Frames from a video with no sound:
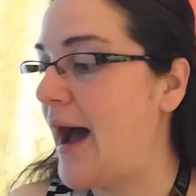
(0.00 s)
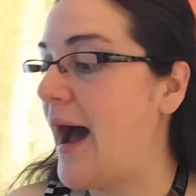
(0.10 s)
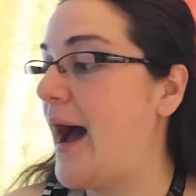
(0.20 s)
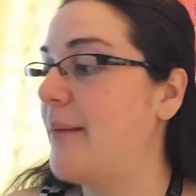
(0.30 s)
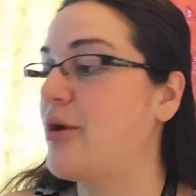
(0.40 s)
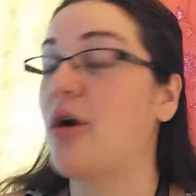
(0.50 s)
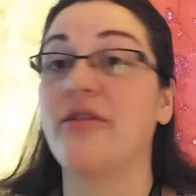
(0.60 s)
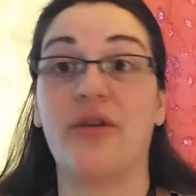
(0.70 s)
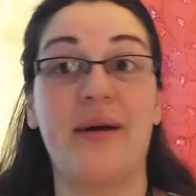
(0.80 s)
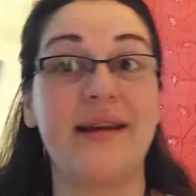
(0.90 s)
Um, you're
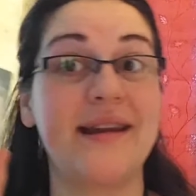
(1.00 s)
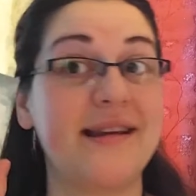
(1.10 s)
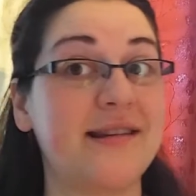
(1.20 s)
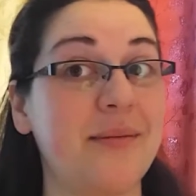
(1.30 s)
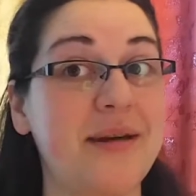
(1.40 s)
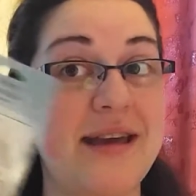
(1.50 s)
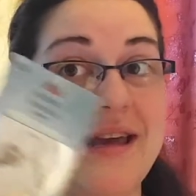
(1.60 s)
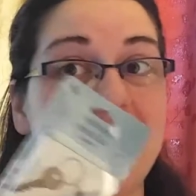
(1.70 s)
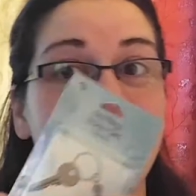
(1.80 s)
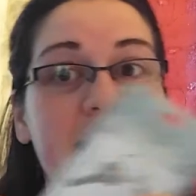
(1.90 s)
also going to need some
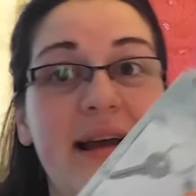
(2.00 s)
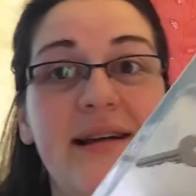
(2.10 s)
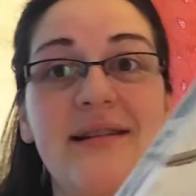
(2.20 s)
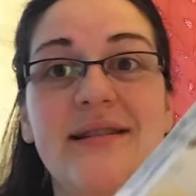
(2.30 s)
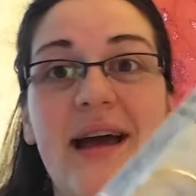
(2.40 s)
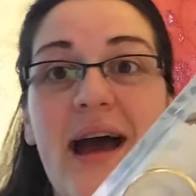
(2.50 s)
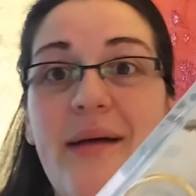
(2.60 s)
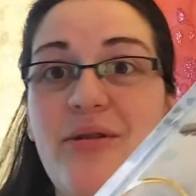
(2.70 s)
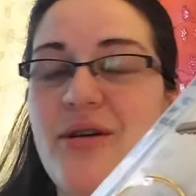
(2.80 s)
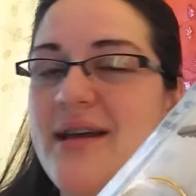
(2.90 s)
key rings.
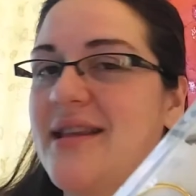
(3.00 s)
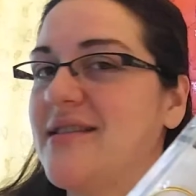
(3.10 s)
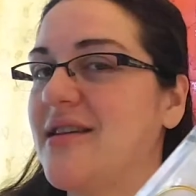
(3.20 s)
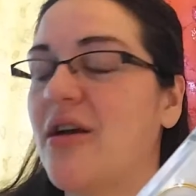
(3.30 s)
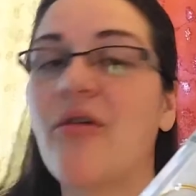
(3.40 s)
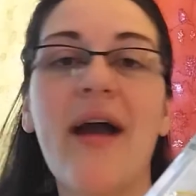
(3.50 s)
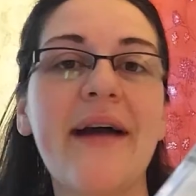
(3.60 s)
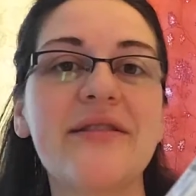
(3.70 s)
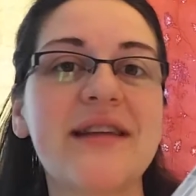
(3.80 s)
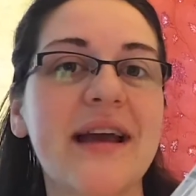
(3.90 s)
Um, you can get this in the
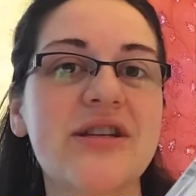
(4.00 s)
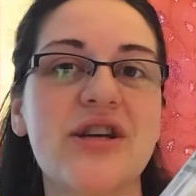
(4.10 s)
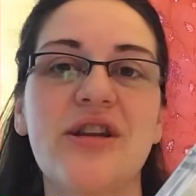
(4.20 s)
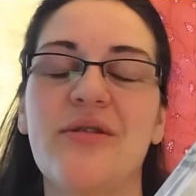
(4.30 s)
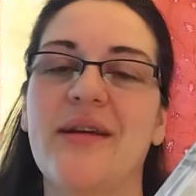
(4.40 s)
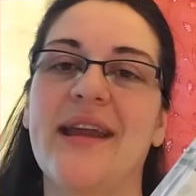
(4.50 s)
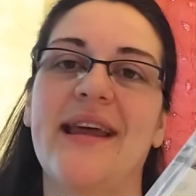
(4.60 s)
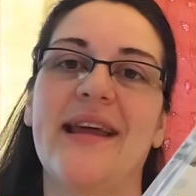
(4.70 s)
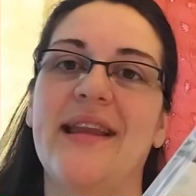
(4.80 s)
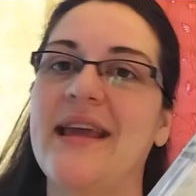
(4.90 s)
craft section. You can get
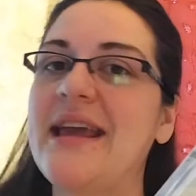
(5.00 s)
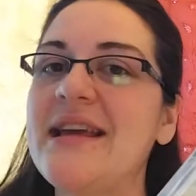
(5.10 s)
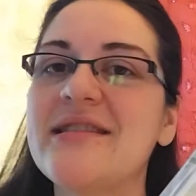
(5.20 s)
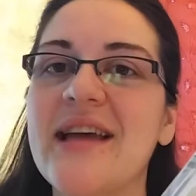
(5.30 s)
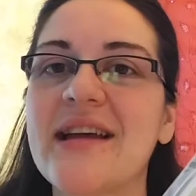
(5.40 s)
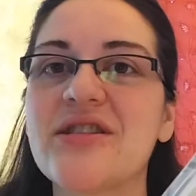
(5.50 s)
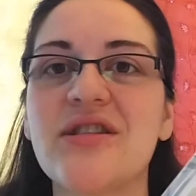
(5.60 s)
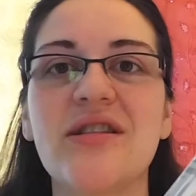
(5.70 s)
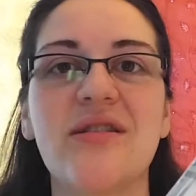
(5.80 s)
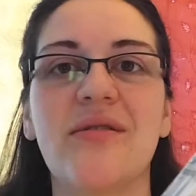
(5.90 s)
it in the key
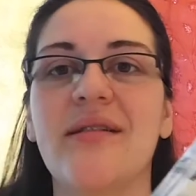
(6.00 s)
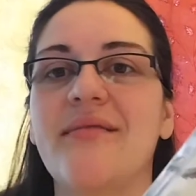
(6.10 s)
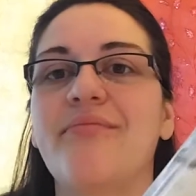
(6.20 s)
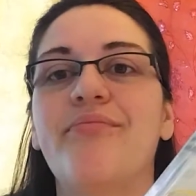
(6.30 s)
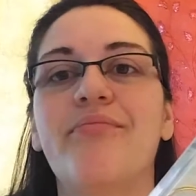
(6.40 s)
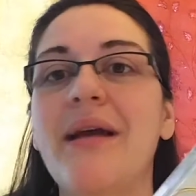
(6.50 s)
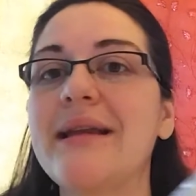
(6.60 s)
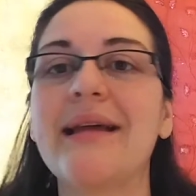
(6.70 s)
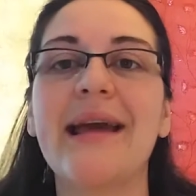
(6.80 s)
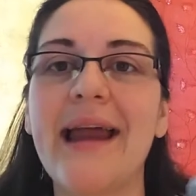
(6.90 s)
section. You can
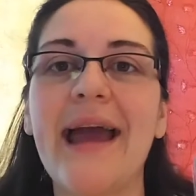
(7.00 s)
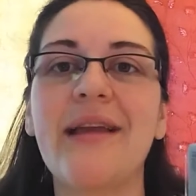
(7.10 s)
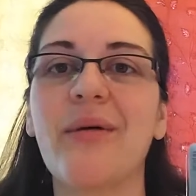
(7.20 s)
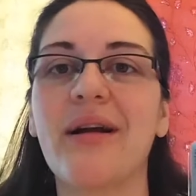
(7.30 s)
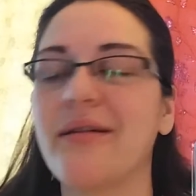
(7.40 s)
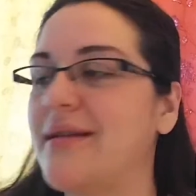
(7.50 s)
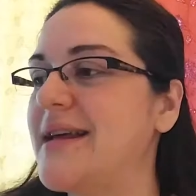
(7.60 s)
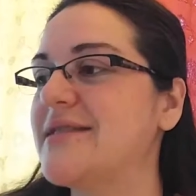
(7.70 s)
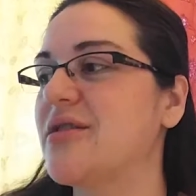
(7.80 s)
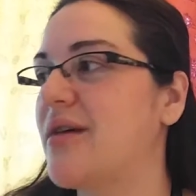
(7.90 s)
basically get it anywhere
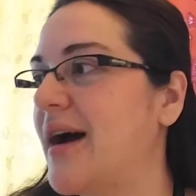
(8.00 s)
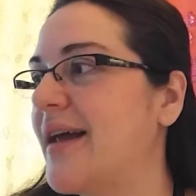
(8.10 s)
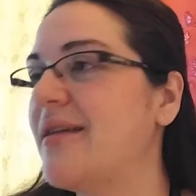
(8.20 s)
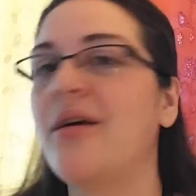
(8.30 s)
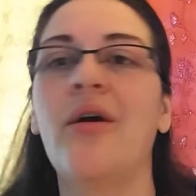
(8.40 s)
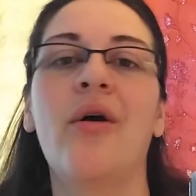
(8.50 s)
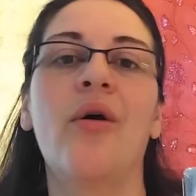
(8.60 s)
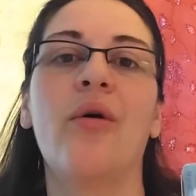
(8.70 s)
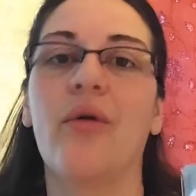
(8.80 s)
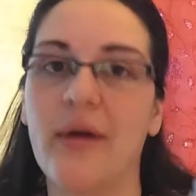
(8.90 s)
keys are cut
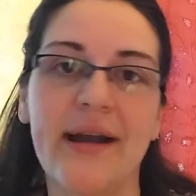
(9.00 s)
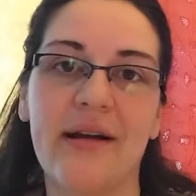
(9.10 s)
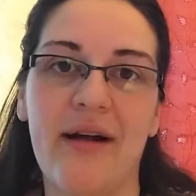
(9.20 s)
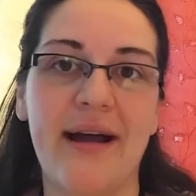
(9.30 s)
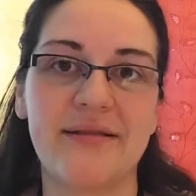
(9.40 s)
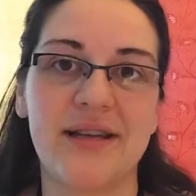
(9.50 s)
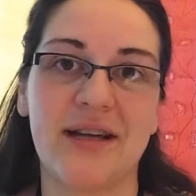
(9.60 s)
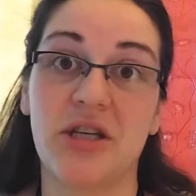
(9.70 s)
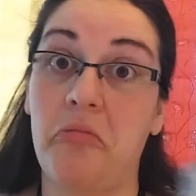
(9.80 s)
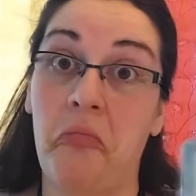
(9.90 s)
or in a craft
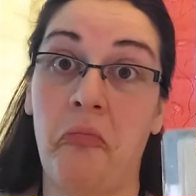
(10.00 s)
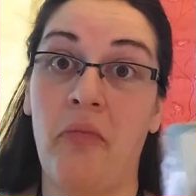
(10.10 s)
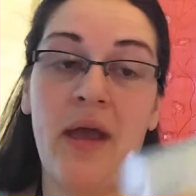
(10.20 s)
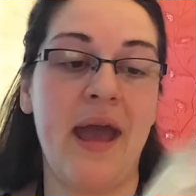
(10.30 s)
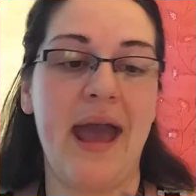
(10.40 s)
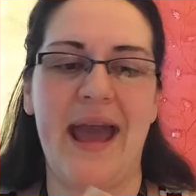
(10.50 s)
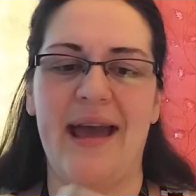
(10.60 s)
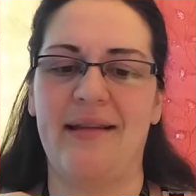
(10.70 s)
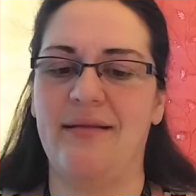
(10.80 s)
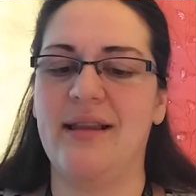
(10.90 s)
section.
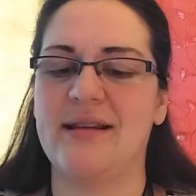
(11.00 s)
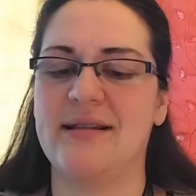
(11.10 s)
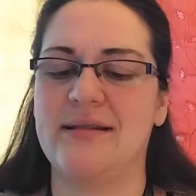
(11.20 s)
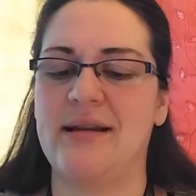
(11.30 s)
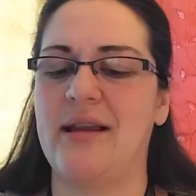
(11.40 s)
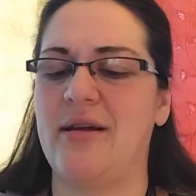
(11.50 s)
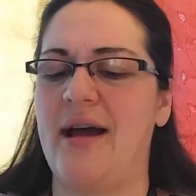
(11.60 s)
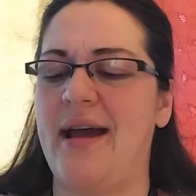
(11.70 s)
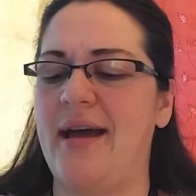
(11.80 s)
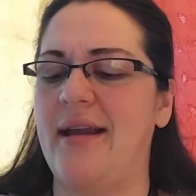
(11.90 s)
And this, uh,
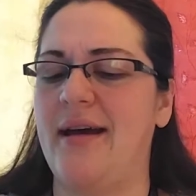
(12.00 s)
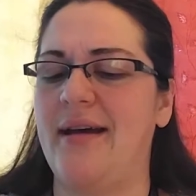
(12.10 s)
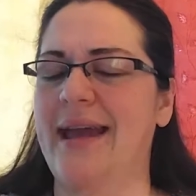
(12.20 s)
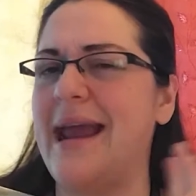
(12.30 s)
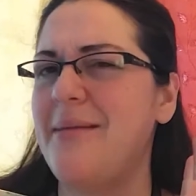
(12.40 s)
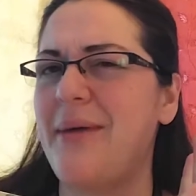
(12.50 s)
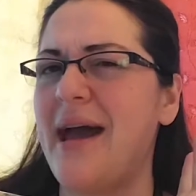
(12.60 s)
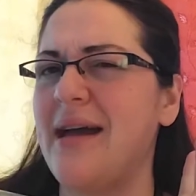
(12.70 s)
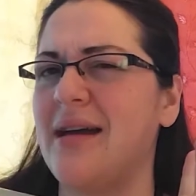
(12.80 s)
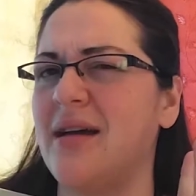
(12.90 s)
I had a eight
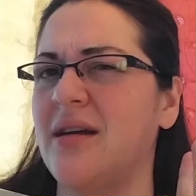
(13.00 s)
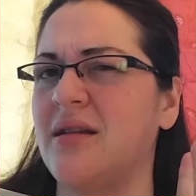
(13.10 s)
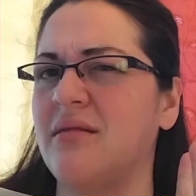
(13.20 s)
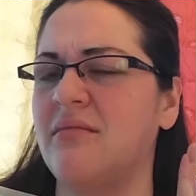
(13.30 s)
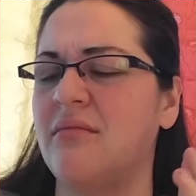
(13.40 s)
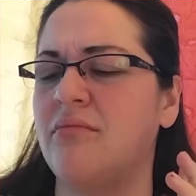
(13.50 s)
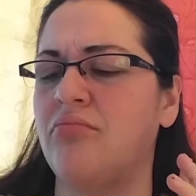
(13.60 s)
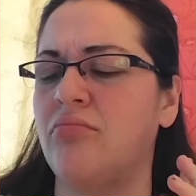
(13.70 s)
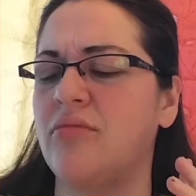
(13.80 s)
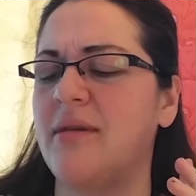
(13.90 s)
pack,
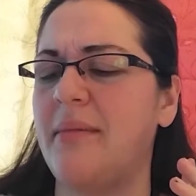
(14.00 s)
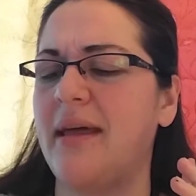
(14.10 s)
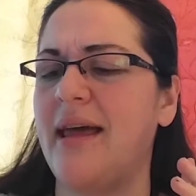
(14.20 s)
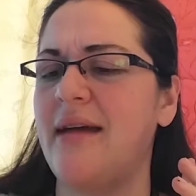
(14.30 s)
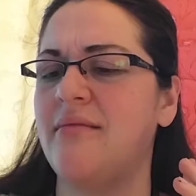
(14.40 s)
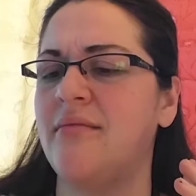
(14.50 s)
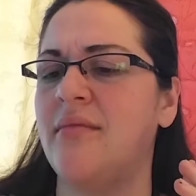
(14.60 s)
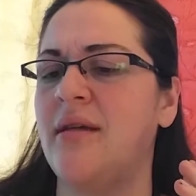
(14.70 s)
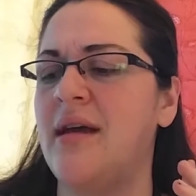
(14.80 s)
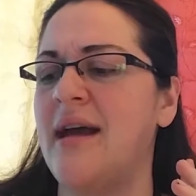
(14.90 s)
something like that.
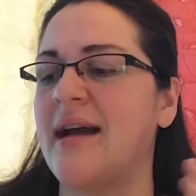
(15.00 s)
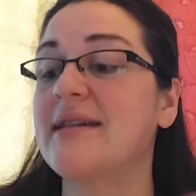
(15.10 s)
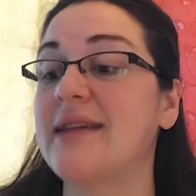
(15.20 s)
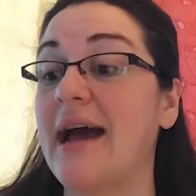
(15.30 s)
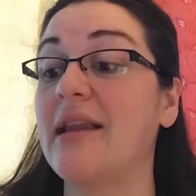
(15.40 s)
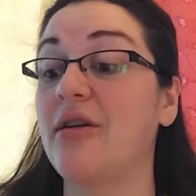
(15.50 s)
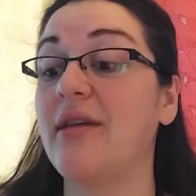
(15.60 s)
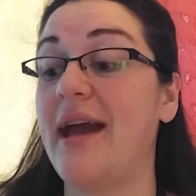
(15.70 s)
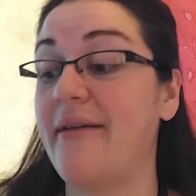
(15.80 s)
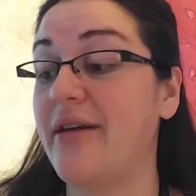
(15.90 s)
Because I
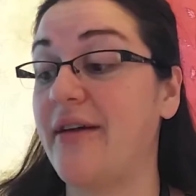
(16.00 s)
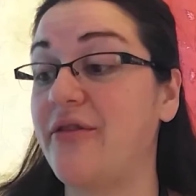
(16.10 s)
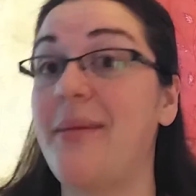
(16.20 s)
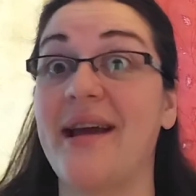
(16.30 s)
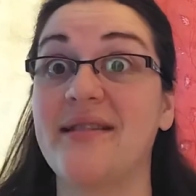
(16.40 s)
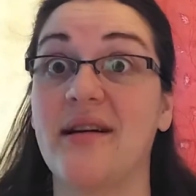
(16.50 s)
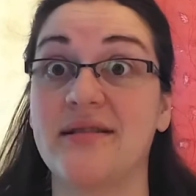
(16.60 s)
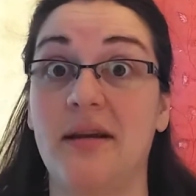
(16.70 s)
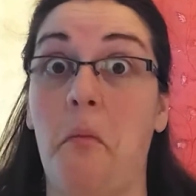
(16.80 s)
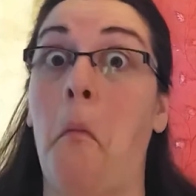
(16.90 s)
literally have enough to make a
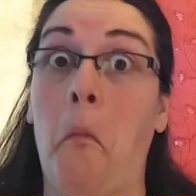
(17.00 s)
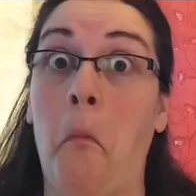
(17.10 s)
dozen.